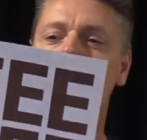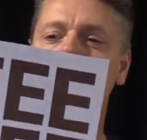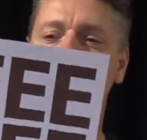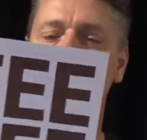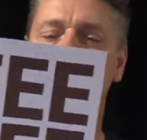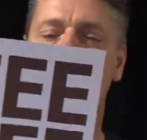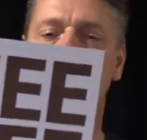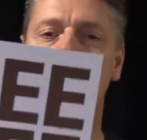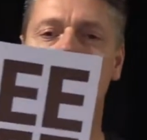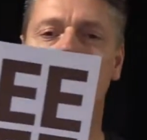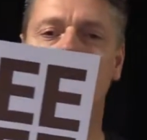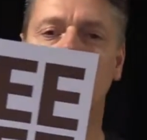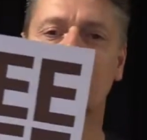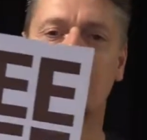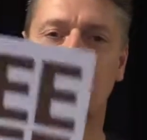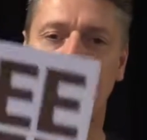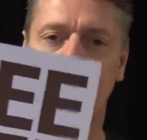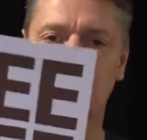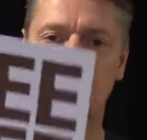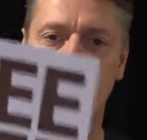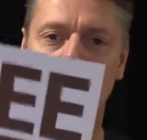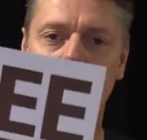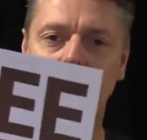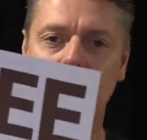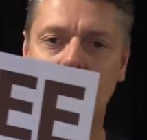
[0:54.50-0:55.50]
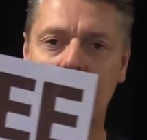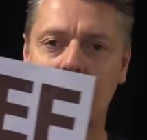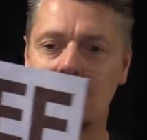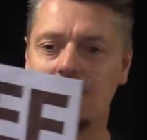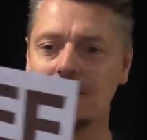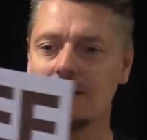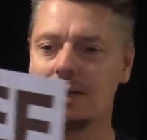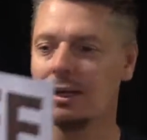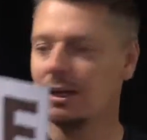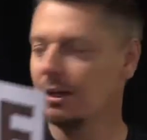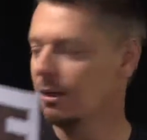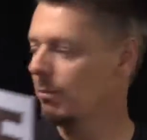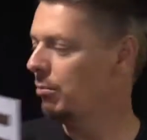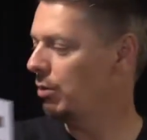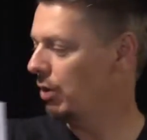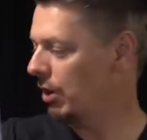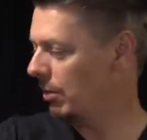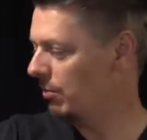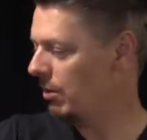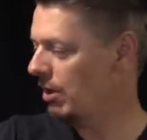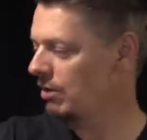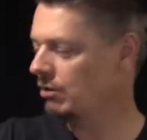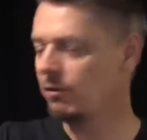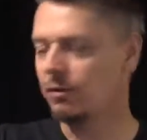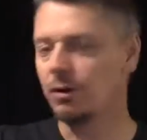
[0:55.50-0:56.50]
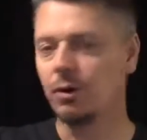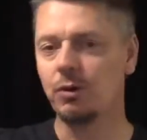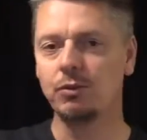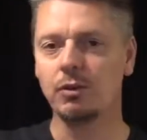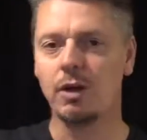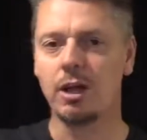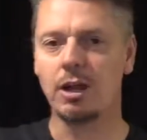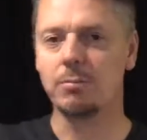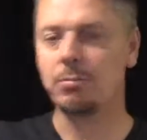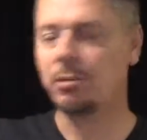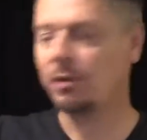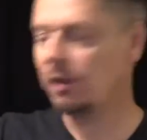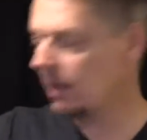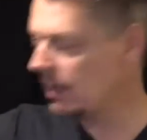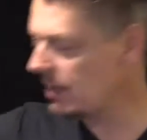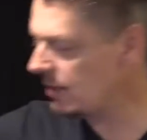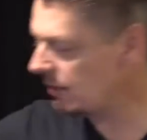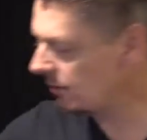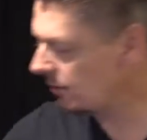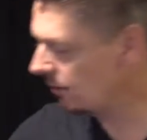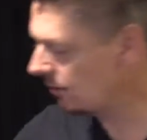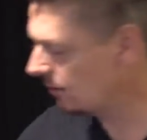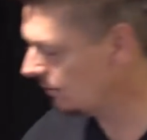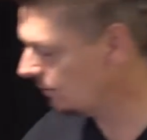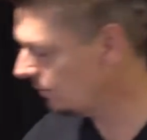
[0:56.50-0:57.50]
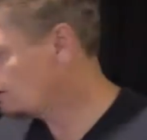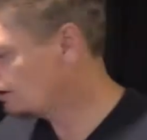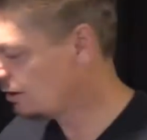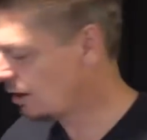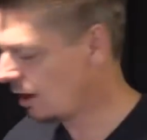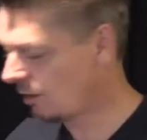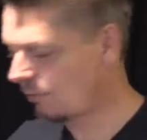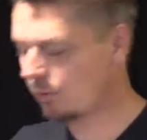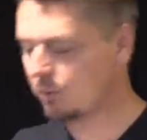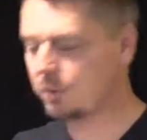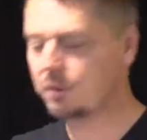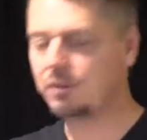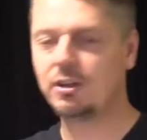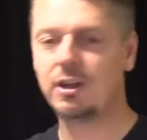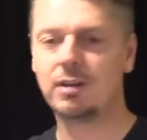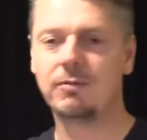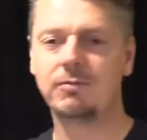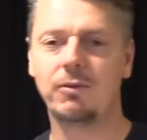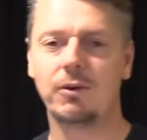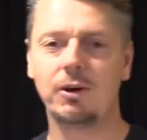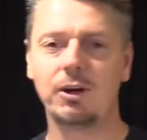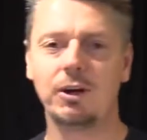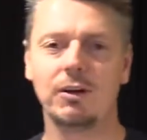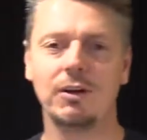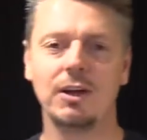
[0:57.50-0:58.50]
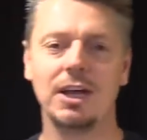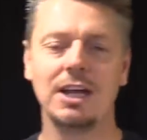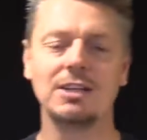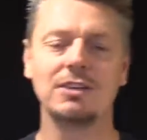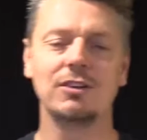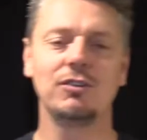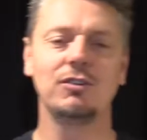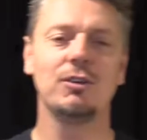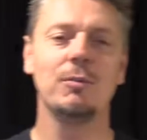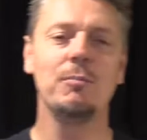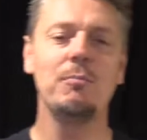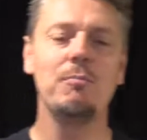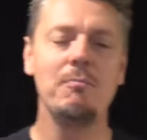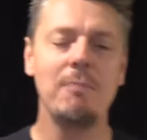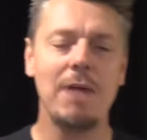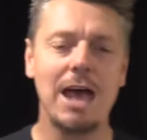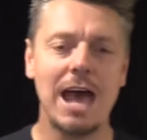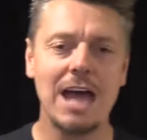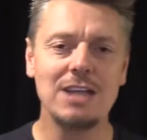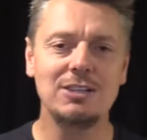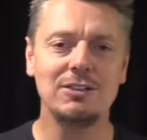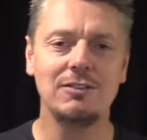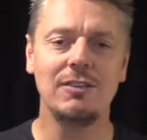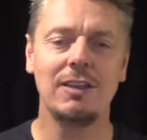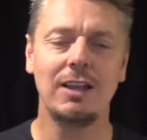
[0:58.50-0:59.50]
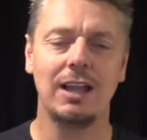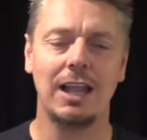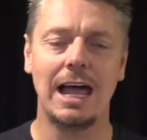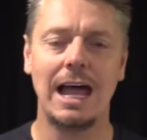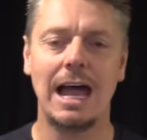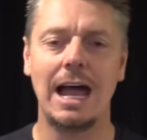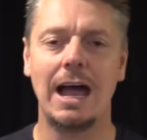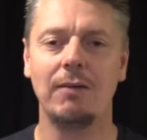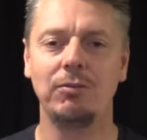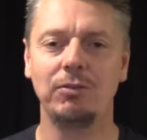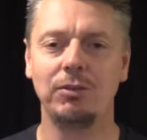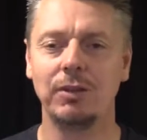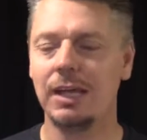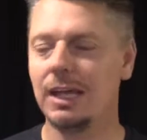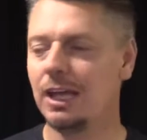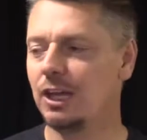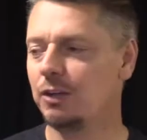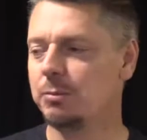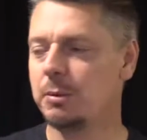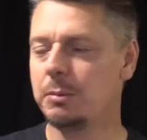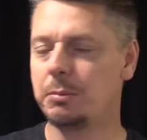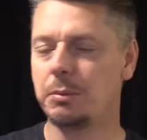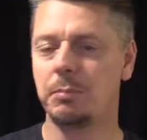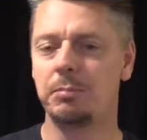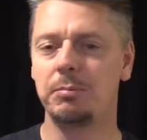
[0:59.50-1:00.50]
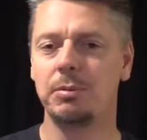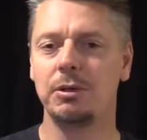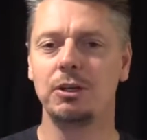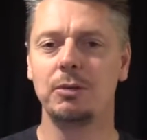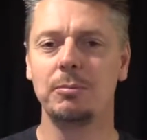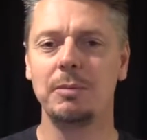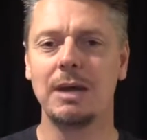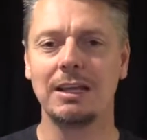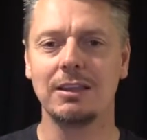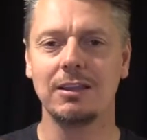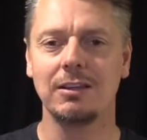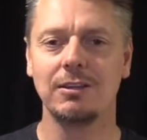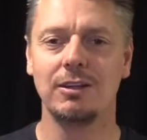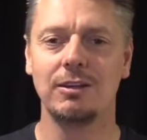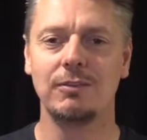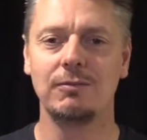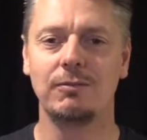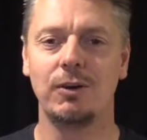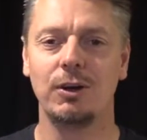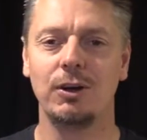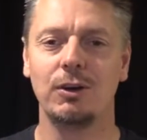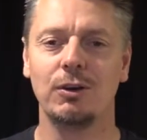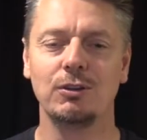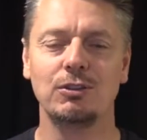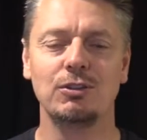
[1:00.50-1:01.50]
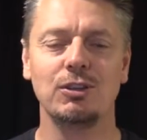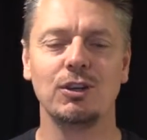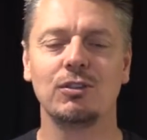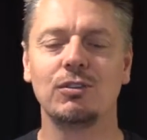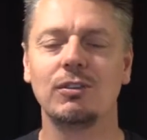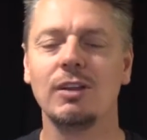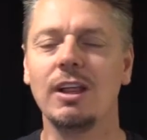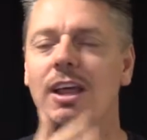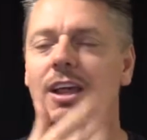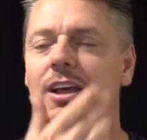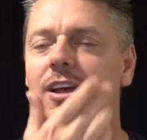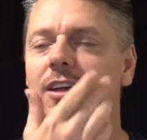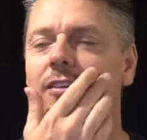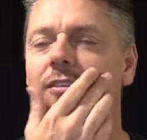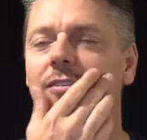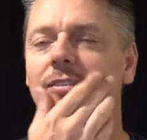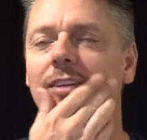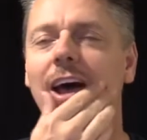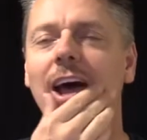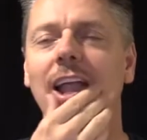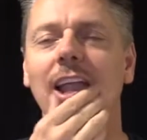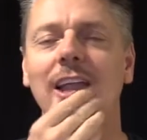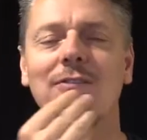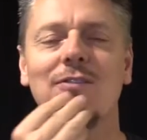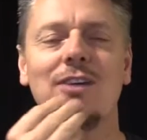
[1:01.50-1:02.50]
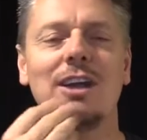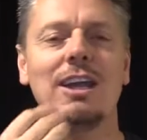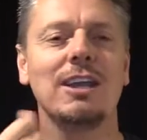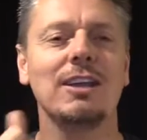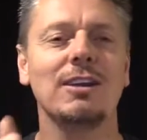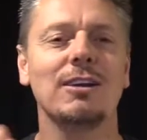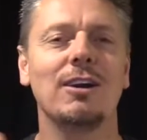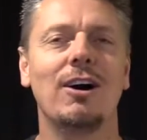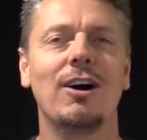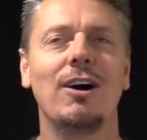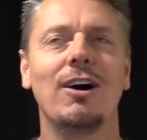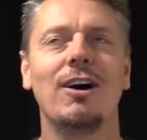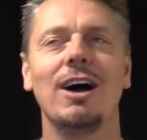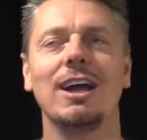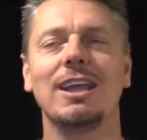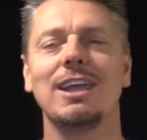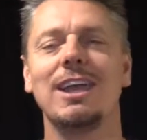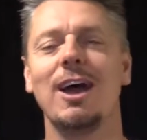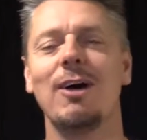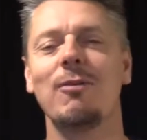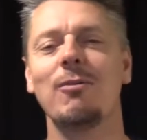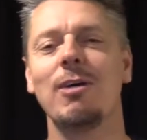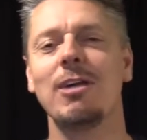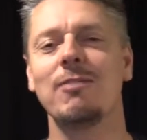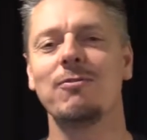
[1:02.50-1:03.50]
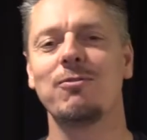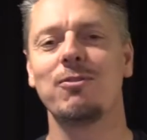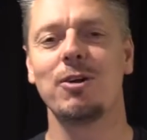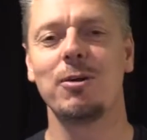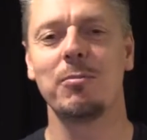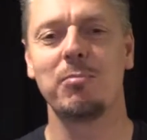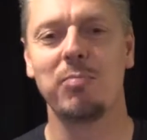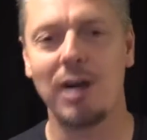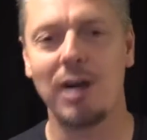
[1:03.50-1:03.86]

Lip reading: your time to cut them all out, put a bunch of those on a plate, cover it with tinfoil, and just imagine the laughs as people peel back the tinfoil, just salivating, oh, I can't wait for a